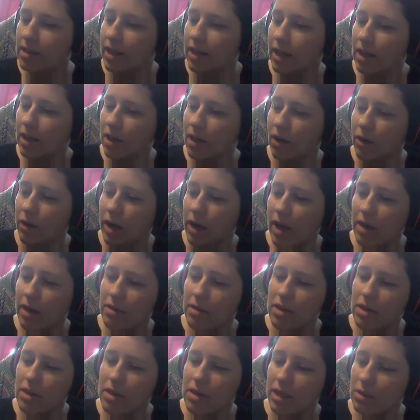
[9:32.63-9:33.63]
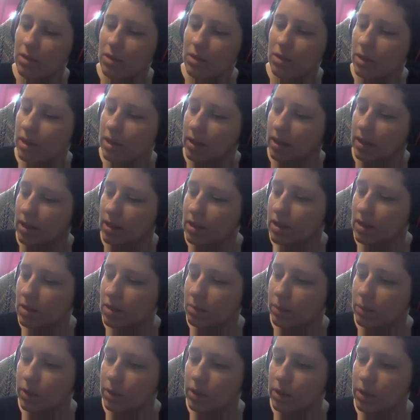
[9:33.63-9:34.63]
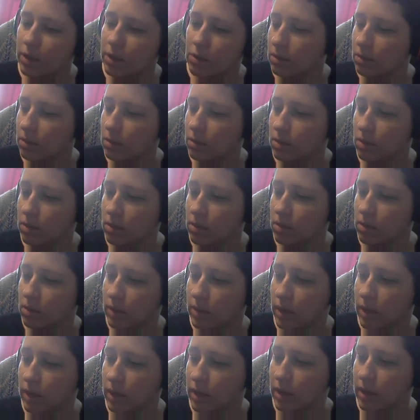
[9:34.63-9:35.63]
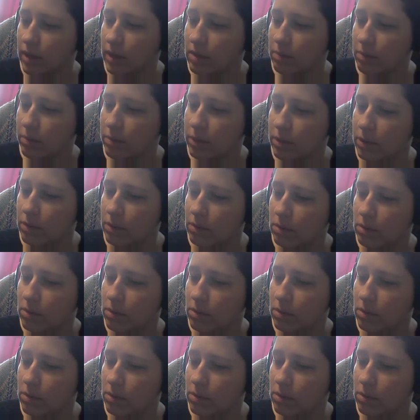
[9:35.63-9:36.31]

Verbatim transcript: okay, the next one in the list is blue. Make a nice blue.